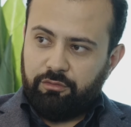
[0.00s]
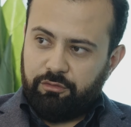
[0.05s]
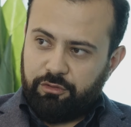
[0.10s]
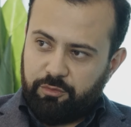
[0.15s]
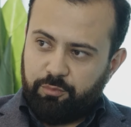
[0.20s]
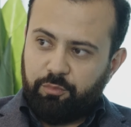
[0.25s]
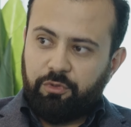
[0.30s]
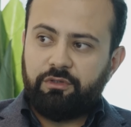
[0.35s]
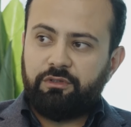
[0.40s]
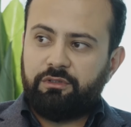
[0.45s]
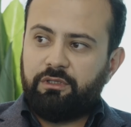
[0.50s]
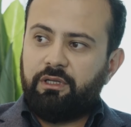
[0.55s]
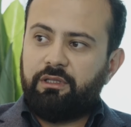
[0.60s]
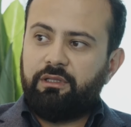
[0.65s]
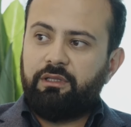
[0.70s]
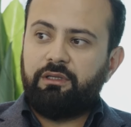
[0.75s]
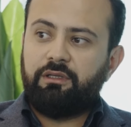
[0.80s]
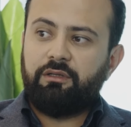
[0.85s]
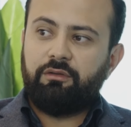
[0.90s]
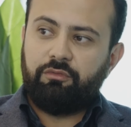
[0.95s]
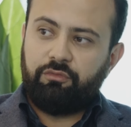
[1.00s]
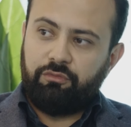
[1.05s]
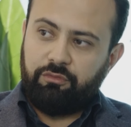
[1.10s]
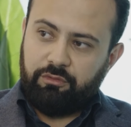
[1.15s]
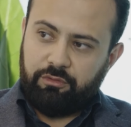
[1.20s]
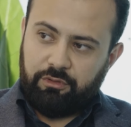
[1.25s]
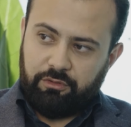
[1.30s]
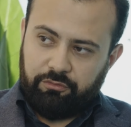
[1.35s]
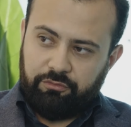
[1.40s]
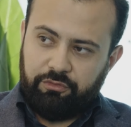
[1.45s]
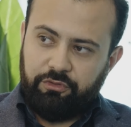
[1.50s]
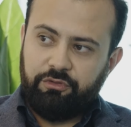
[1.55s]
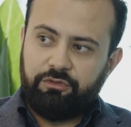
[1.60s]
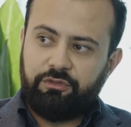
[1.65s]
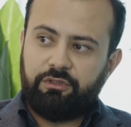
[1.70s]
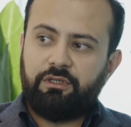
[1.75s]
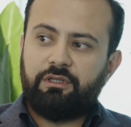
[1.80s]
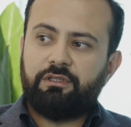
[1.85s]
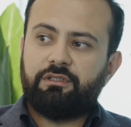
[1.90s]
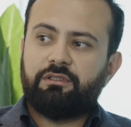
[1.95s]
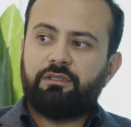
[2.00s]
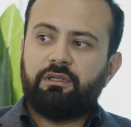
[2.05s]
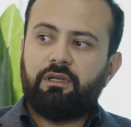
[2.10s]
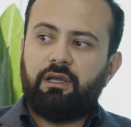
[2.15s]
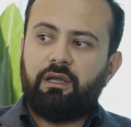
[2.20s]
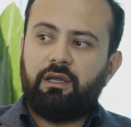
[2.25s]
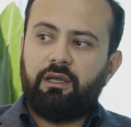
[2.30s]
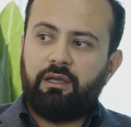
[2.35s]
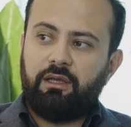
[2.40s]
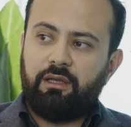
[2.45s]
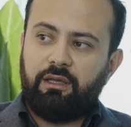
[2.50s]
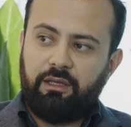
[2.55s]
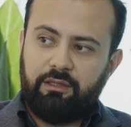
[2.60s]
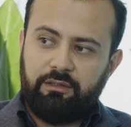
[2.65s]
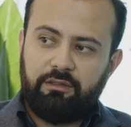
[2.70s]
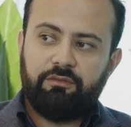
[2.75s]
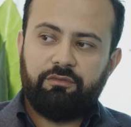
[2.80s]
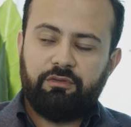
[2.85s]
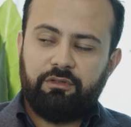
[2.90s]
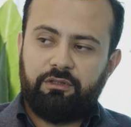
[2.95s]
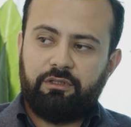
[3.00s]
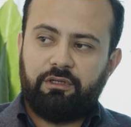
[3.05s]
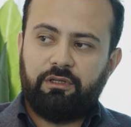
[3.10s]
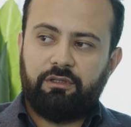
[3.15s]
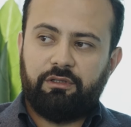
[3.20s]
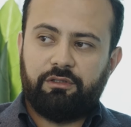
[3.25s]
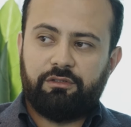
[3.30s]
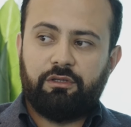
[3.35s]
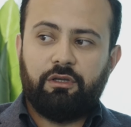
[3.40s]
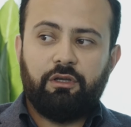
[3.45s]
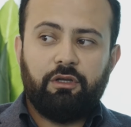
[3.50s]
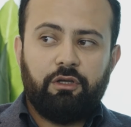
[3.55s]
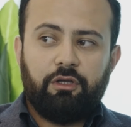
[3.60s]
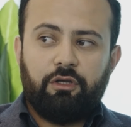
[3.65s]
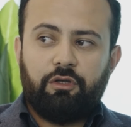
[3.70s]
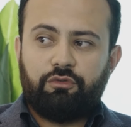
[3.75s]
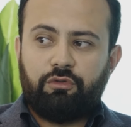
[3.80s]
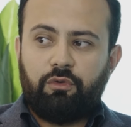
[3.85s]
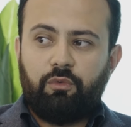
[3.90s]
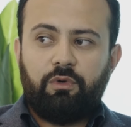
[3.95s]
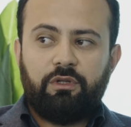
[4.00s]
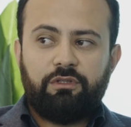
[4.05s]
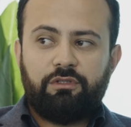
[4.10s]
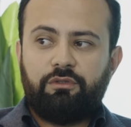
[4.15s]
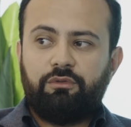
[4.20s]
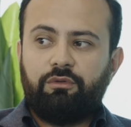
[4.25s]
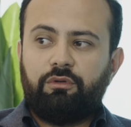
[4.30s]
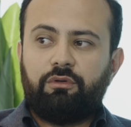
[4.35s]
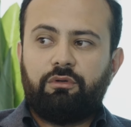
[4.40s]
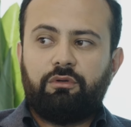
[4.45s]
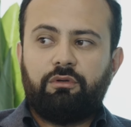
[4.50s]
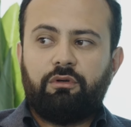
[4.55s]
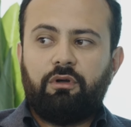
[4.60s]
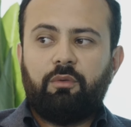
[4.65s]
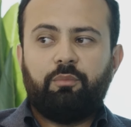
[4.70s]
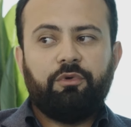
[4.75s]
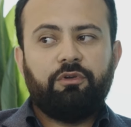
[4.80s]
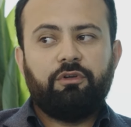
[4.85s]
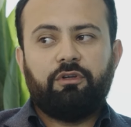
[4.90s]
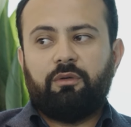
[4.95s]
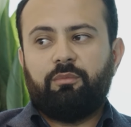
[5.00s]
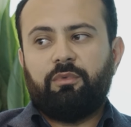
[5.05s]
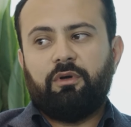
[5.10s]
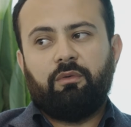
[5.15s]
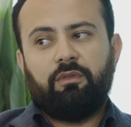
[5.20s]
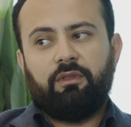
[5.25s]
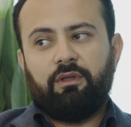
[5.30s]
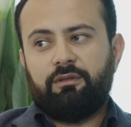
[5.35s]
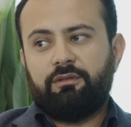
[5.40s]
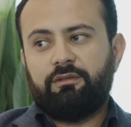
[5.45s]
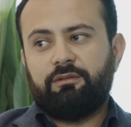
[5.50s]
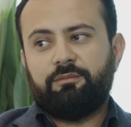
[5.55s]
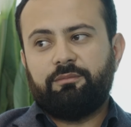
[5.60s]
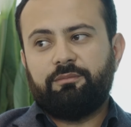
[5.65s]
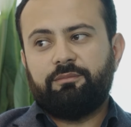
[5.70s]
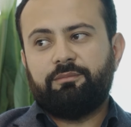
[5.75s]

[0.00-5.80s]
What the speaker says: spot trading, futures, and different tradings. So, what's your opinion about that?